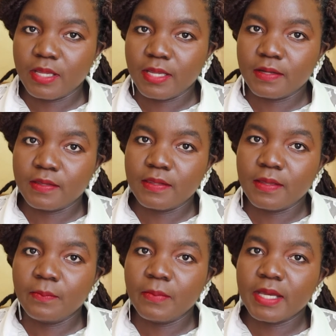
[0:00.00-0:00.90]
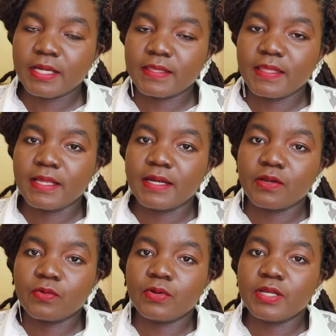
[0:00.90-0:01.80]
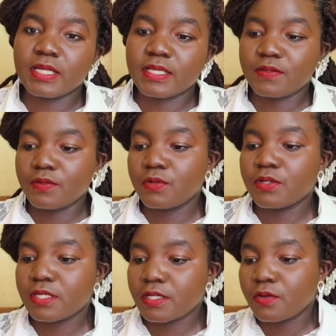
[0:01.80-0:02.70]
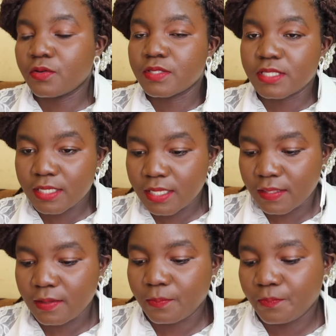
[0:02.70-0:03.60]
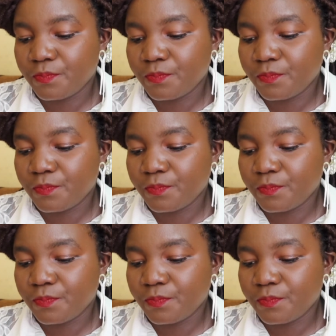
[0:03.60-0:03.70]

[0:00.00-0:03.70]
and they make the recruiters not consider them.